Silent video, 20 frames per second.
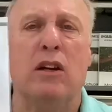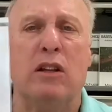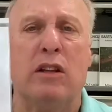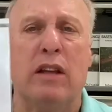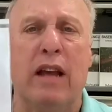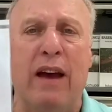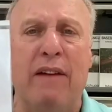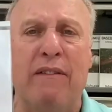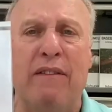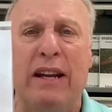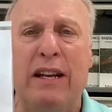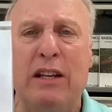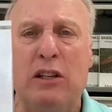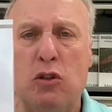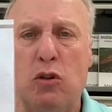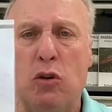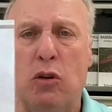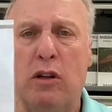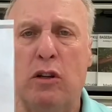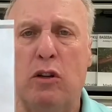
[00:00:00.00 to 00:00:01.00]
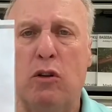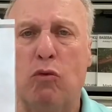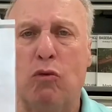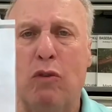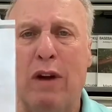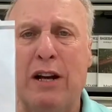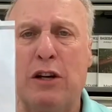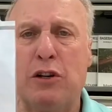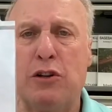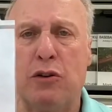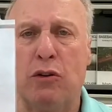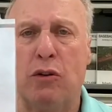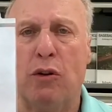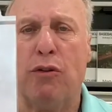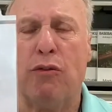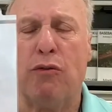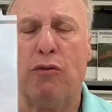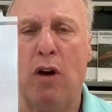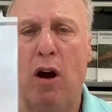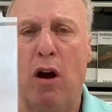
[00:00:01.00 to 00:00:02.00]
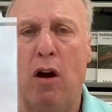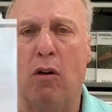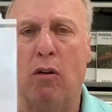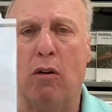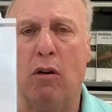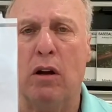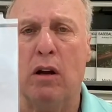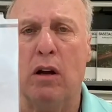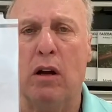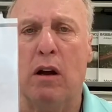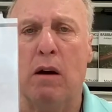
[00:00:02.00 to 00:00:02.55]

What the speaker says: to have any sort of directional throw.